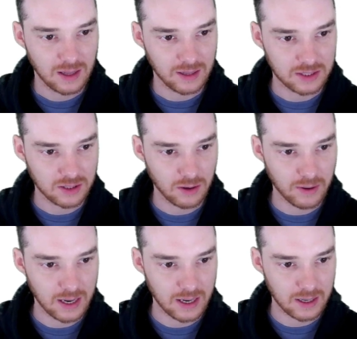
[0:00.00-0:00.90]
let's go
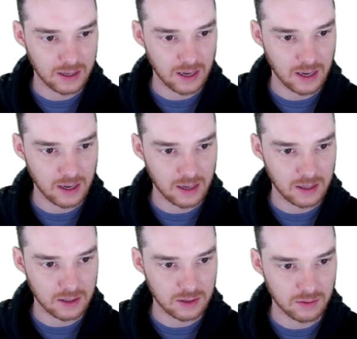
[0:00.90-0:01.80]
ahead
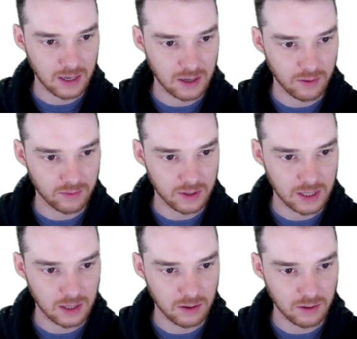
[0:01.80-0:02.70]
and do that over
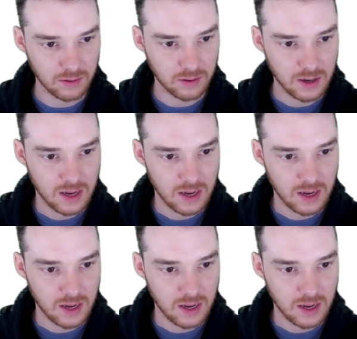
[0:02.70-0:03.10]
here.